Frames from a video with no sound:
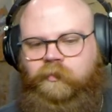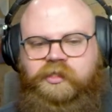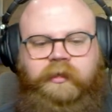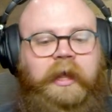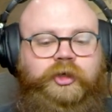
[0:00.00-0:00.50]

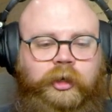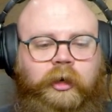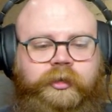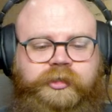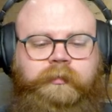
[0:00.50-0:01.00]
So that should
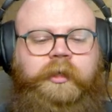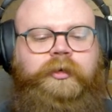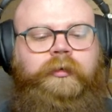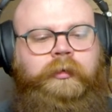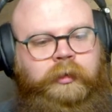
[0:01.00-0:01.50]
also be
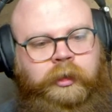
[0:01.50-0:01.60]
cool.